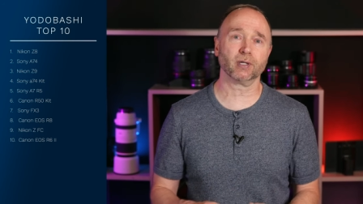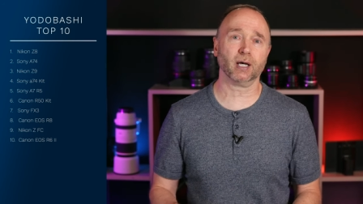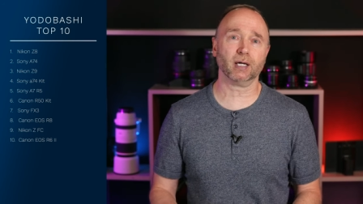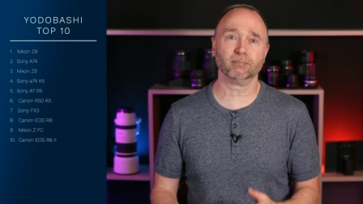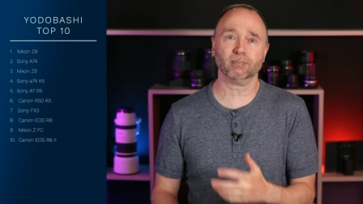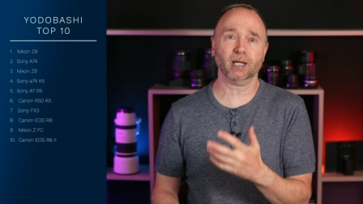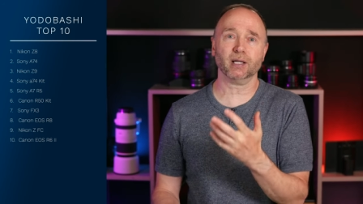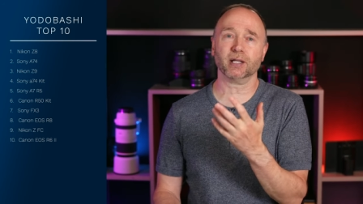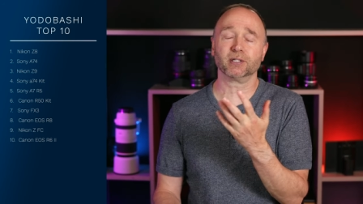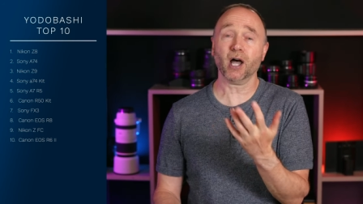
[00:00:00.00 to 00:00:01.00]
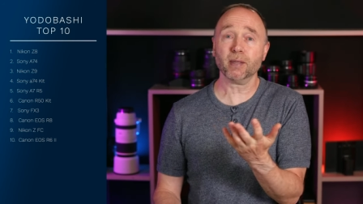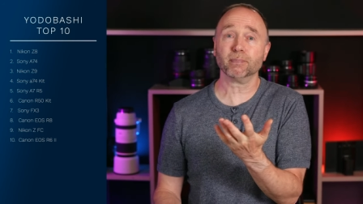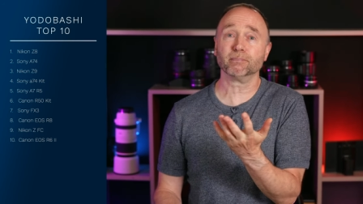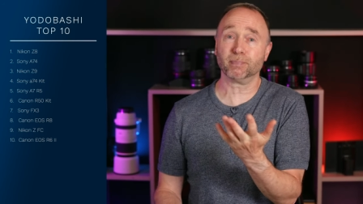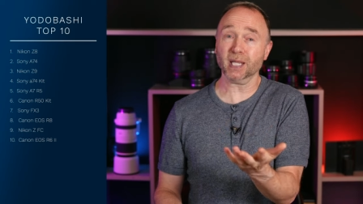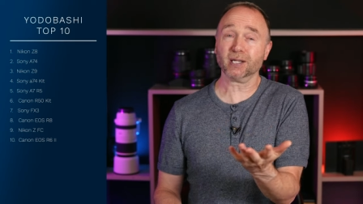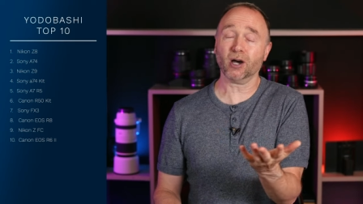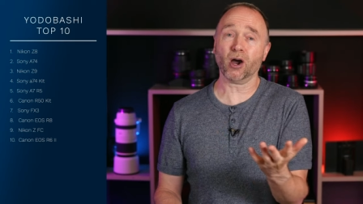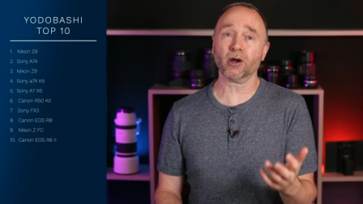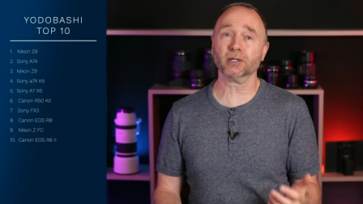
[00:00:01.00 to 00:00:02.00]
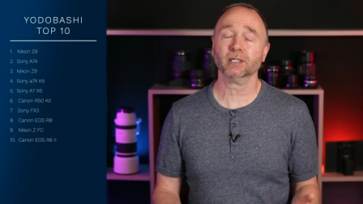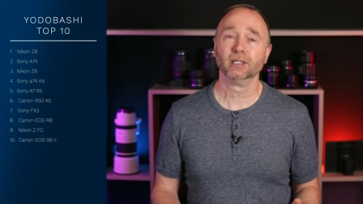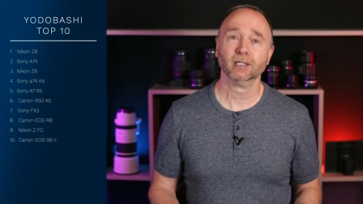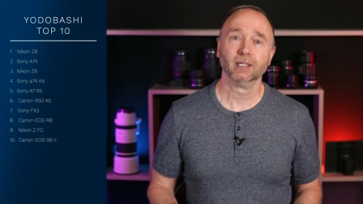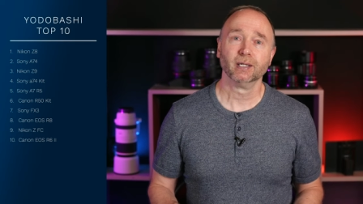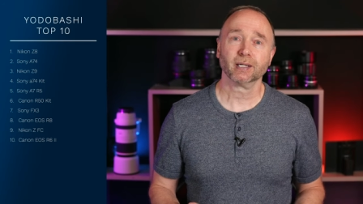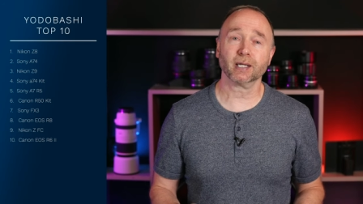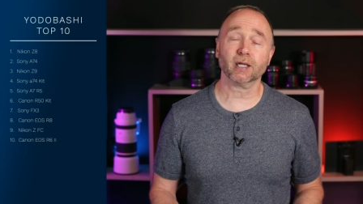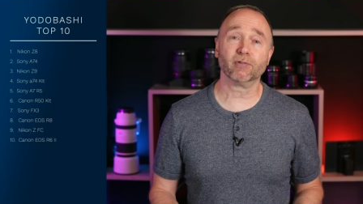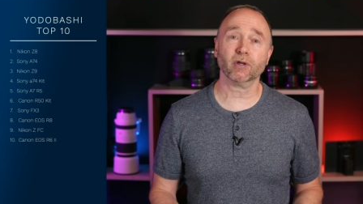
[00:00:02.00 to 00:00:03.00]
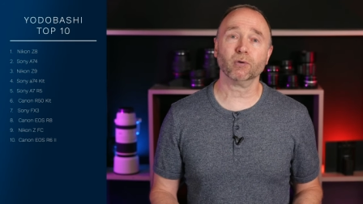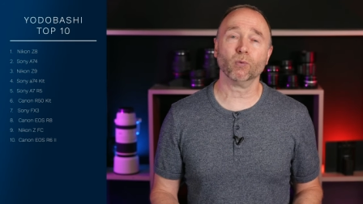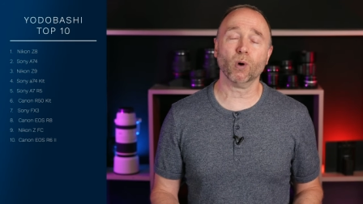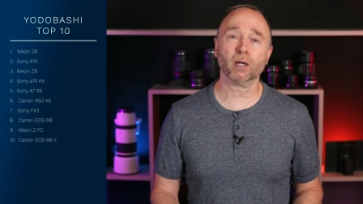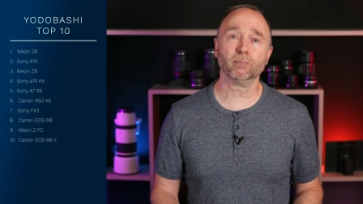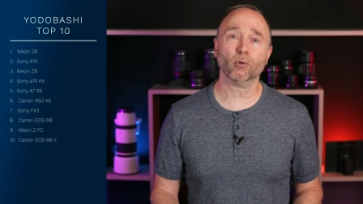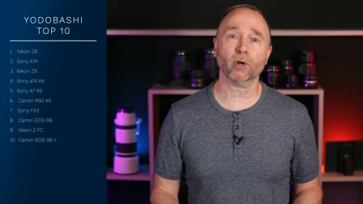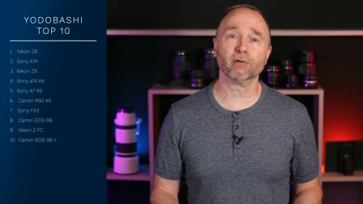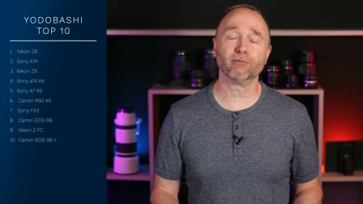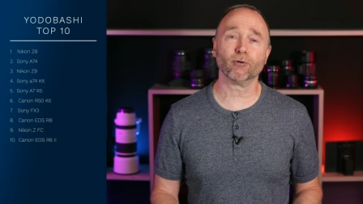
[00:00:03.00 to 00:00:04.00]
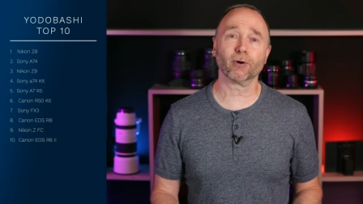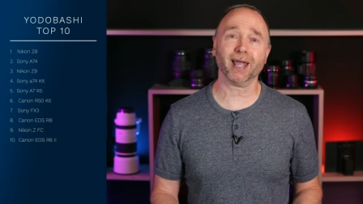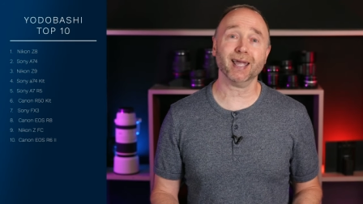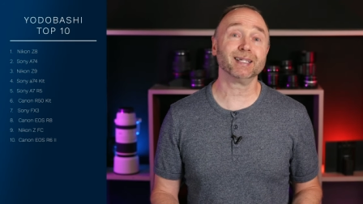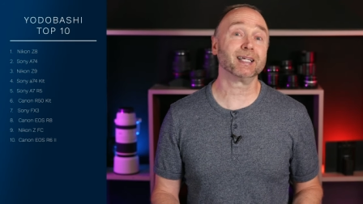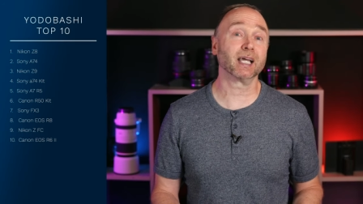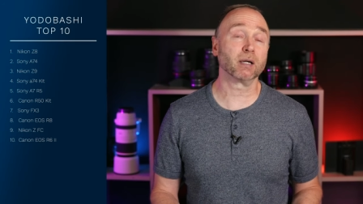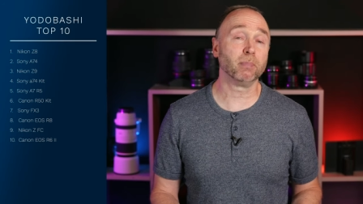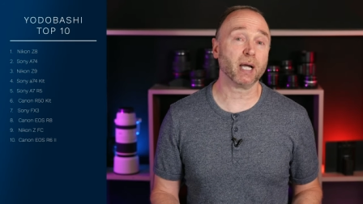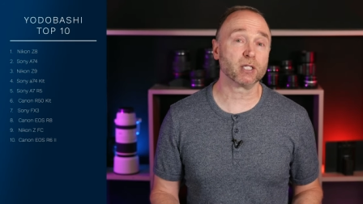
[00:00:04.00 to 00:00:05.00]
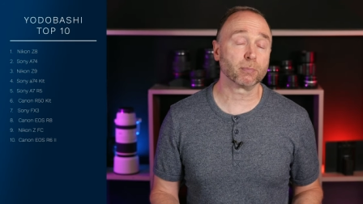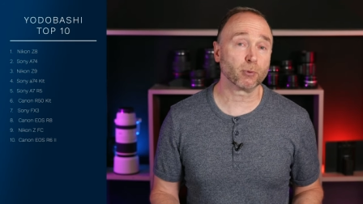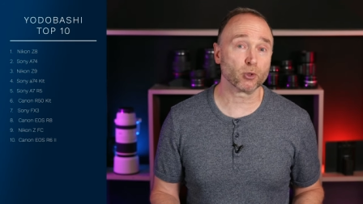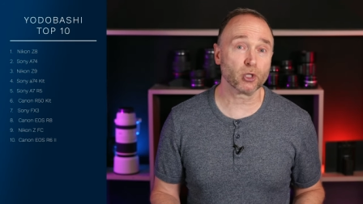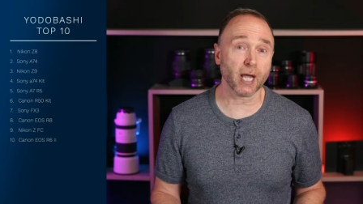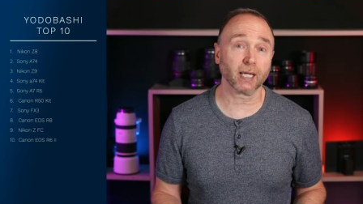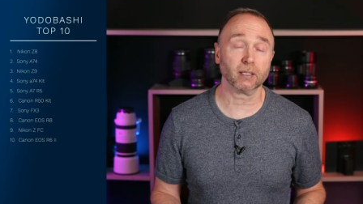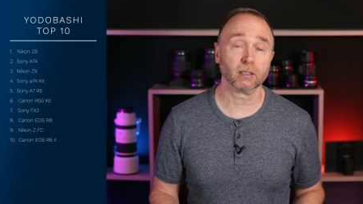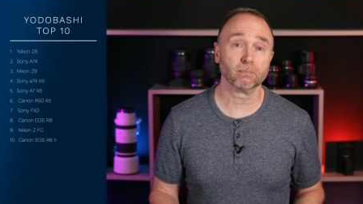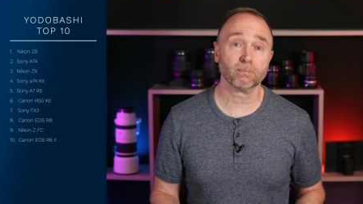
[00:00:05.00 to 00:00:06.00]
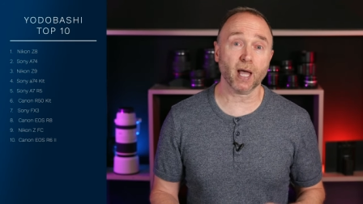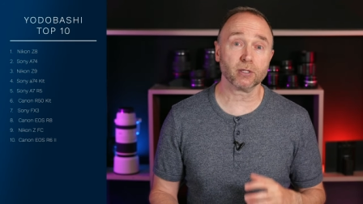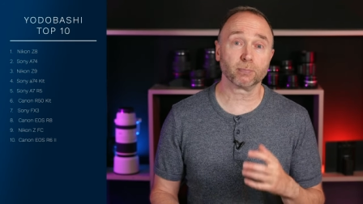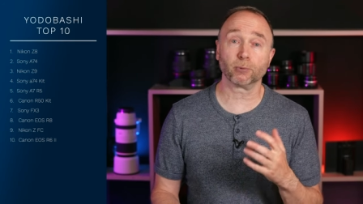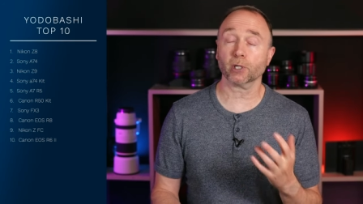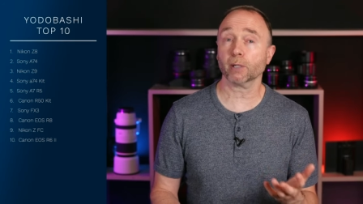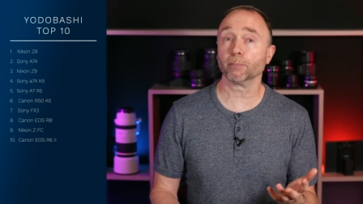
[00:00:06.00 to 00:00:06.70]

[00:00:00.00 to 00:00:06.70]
Um, a, a Type B card can give you one point four eight gigabytes per second. That's pretty